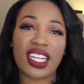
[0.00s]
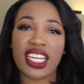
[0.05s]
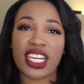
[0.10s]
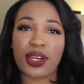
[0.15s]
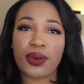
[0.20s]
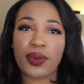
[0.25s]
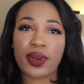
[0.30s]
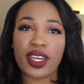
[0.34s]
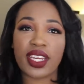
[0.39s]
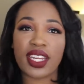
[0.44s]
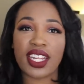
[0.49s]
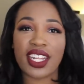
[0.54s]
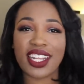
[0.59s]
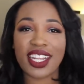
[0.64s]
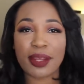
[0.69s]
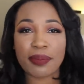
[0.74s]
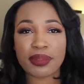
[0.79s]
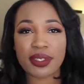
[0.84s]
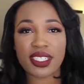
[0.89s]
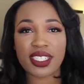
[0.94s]
liquid
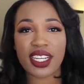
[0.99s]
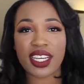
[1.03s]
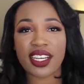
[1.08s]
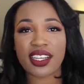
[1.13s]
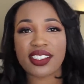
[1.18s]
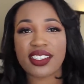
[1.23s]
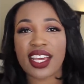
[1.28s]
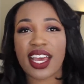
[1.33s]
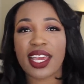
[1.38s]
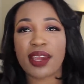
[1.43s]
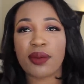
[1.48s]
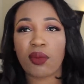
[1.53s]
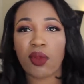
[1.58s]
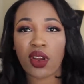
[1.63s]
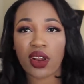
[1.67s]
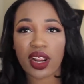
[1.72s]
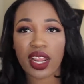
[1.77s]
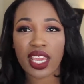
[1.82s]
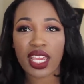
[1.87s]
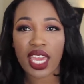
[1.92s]
lipsticks. I am
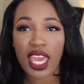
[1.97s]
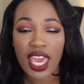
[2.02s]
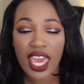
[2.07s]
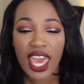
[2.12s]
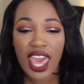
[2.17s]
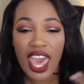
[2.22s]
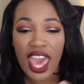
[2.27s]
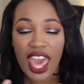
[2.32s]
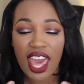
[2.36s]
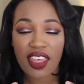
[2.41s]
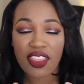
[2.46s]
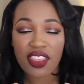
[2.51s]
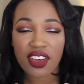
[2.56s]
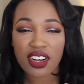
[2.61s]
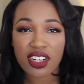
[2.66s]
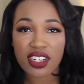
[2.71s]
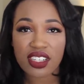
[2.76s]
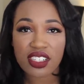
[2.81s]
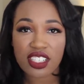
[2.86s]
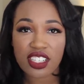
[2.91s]
wearing
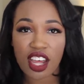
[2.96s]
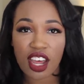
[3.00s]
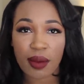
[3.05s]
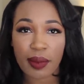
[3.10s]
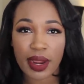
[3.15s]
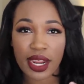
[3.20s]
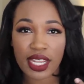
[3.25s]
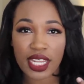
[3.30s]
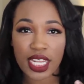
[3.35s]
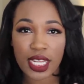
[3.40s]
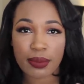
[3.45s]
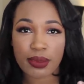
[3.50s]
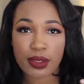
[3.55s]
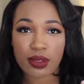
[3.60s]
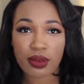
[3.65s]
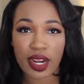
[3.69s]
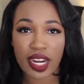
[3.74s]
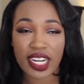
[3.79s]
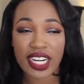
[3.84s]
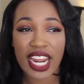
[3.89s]
Heathers on my
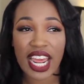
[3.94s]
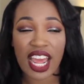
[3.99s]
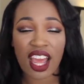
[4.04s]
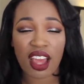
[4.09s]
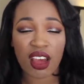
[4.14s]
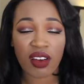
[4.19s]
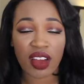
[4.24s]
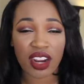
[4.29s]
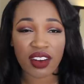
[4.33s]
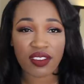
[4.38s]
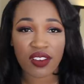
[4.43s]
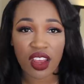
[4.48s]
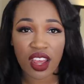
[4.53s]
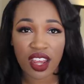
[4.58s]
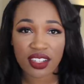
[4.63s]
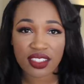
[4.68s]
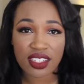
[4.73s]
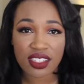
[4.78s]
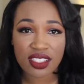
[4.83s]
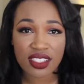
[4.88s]
lips right now. I
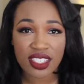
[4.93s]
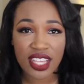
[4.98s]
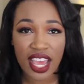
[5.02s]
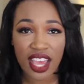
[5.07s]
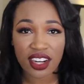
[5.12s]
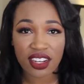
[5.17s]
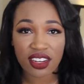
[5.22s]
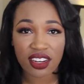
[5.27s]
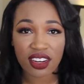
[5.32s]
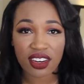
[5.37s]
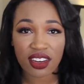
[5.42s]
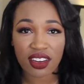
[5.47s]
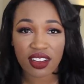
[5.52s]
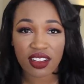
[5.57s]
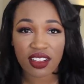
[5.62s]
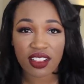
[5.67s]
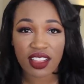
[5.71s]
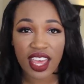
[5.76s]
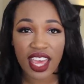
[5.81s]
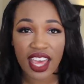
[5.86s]
rocked Sad
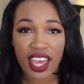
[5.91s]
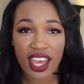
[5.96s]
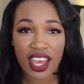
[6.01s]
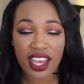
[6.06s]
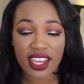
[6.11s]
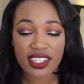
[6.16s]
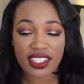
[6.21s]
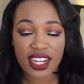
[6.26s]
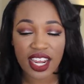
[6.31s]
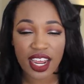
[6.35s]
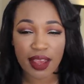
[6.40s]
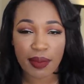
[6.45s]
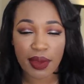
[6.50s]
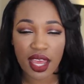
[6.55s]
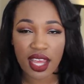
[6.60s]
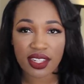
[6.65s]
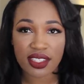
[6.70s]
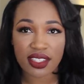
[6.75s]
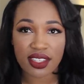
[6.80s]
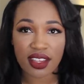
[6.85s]
Girl at
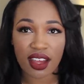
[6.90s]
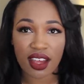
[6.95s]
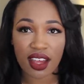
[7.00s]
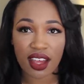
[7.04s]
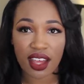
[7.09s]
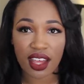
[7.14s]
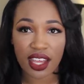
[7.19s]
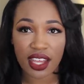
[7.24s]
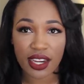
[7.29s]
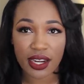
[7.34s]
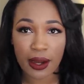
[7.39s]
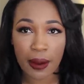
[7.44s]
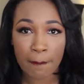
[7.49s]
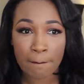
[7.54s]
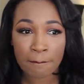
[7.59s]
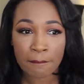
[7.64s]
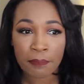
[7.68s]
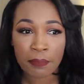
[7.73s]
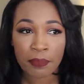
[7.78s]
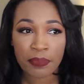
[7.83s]
IMATS on
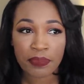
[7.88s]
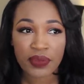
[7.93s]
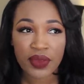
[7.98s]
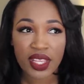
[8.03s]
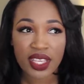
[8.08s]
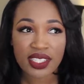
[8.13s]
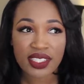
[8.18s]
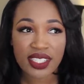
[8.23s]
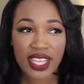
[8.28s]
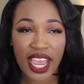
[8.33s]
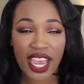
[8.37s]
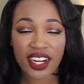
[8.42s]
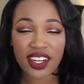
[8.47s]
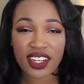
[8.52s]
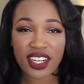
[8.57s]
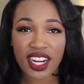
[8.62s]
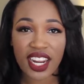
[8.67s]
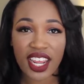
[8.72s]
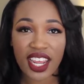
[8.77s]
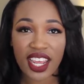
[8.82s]

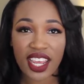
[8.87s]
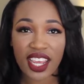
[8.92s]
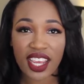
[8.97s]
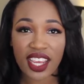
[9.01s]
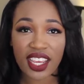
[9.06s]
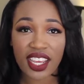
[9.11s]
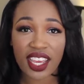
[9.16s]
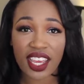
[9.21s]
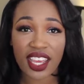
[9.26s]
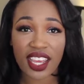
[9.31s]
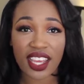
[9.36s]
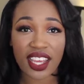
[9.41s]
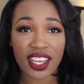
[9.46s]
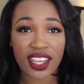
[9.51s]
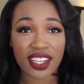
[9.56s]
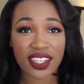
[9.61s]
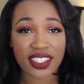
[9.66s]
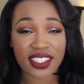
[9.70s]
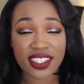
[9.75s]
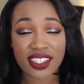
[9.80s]
Saturday
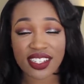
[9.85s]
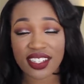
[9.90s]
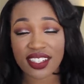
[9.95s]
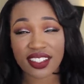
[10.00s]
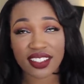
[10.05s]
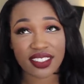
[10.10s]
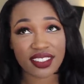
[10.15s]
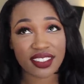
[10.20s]
and